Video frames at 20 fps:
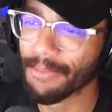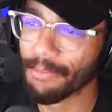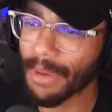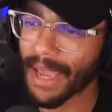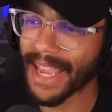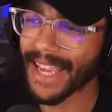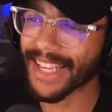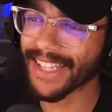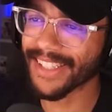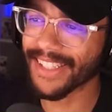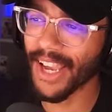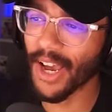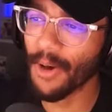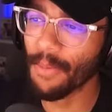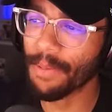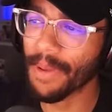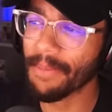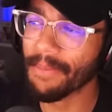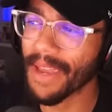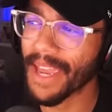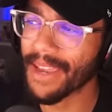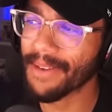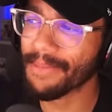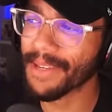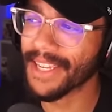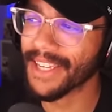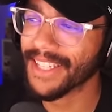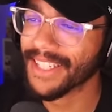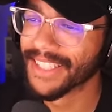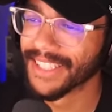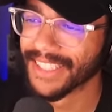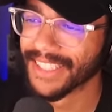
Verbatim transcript: Bank is open, baby.